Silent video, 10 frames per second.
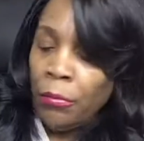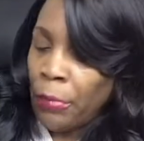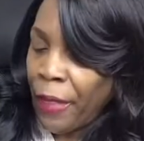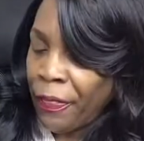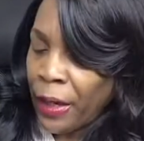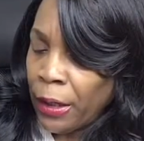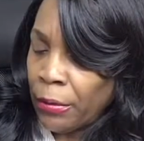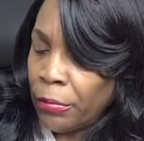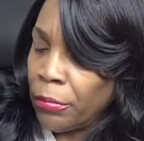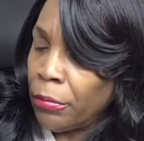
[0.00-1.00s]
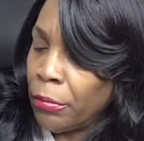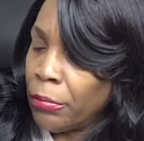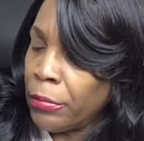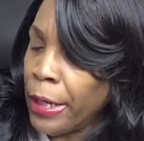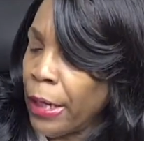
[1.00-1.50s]
I think.
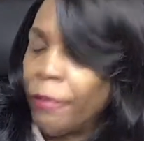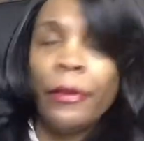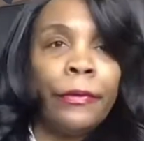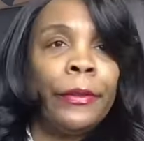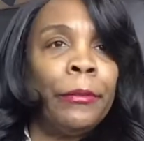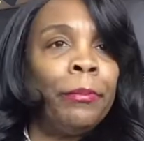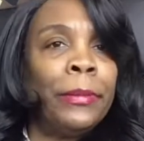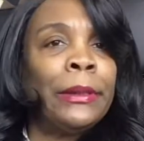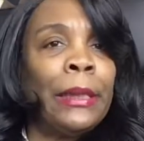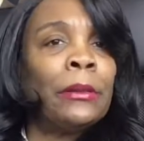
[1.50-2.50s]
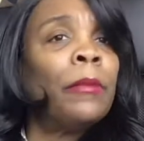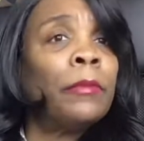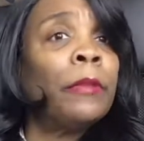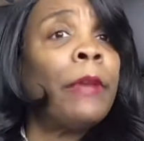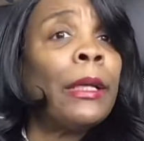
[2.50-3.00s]
Yeah, for
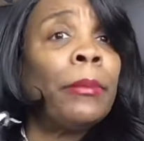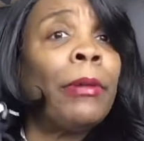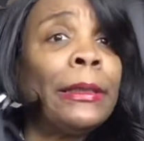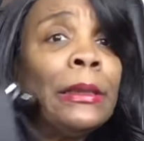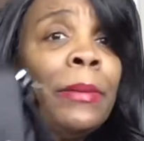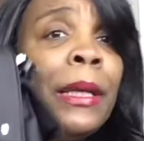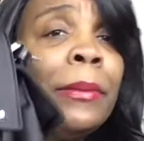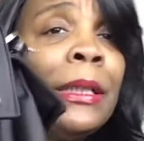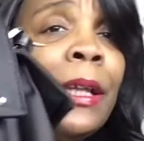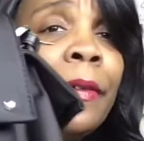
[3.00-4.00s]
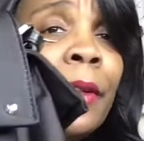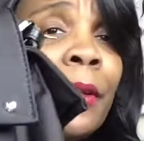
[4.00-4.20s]
the regular price, it better be leather.